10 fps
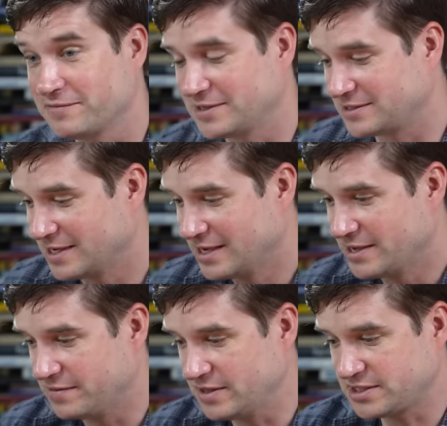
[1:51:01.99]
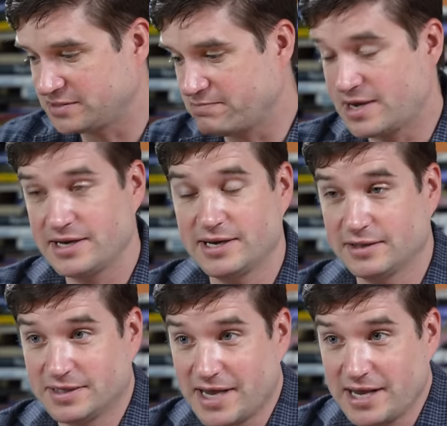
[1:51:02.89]
is this is money on
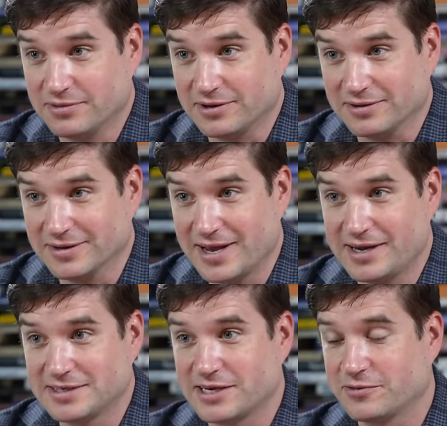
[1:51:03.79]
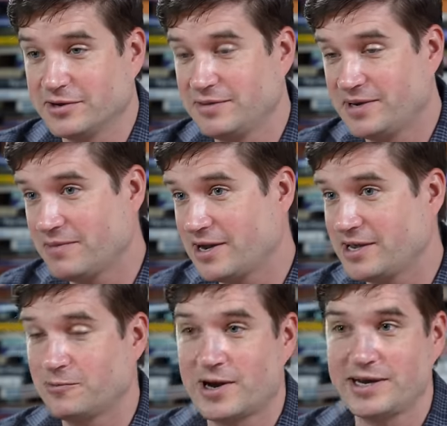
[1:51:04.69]
the table, yeah. and it's like sure. really big money,
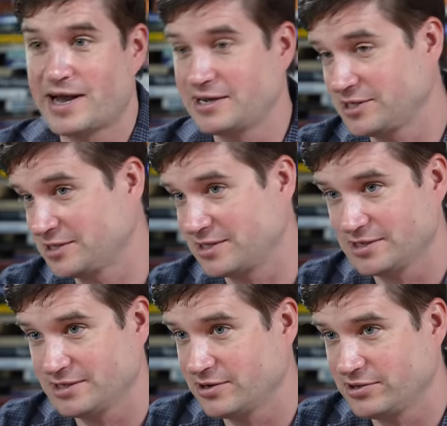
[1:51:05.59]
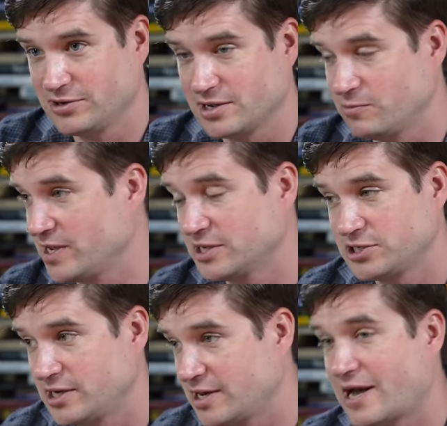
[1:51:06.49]
and why not just it, you know yeah. you can we can get
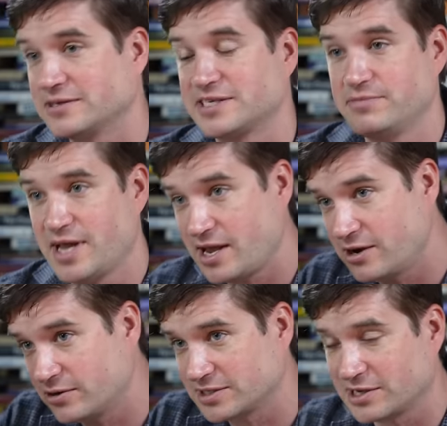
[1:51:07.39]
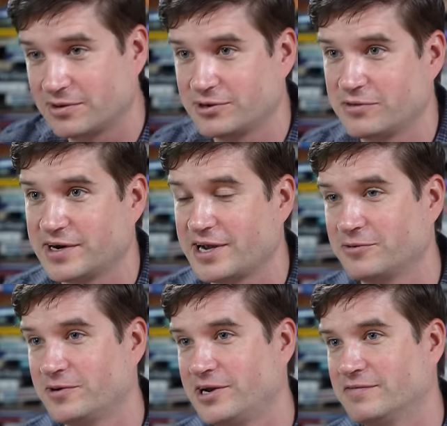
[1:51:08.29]
you in day, and out same day, or it's like going overnight or
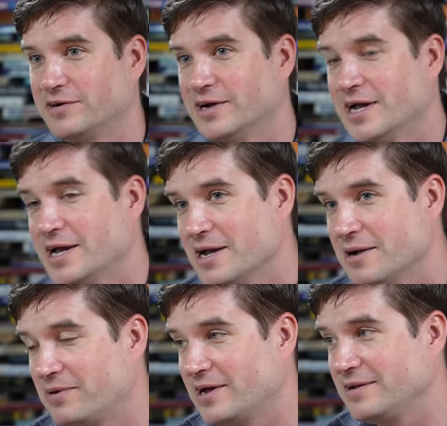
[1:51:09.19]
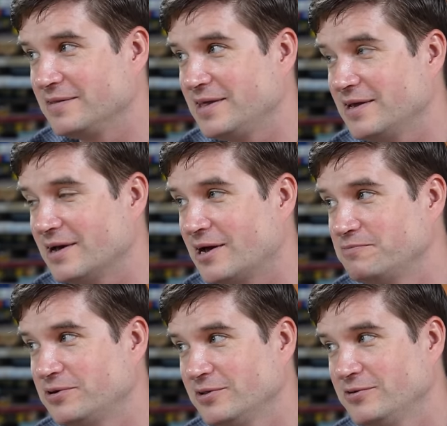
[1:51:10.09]
whatever. But the
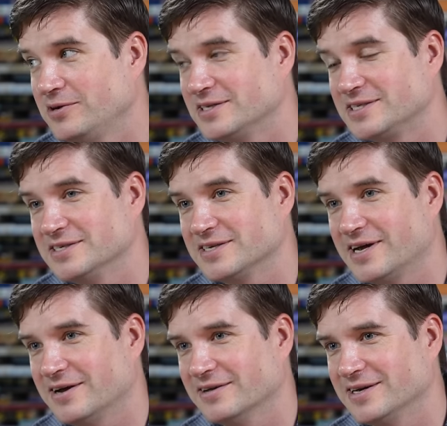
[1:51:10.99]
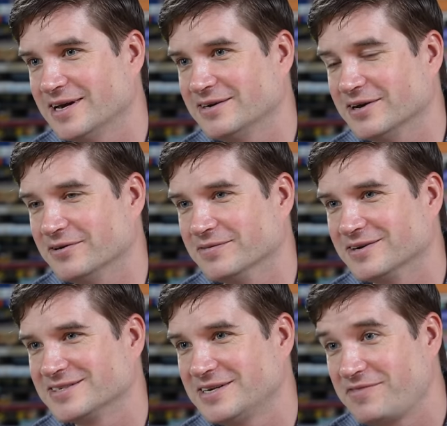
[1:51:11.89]
unpolluted seasonality, I don't know.
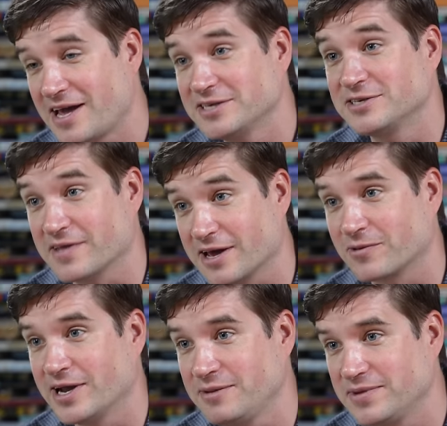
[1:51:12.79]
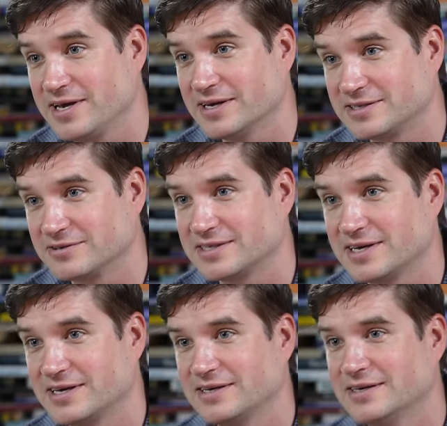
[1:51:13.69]
There's an advantage to that, right? Because there's
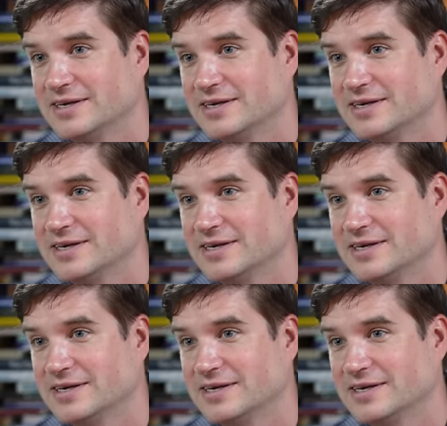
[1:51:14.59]
the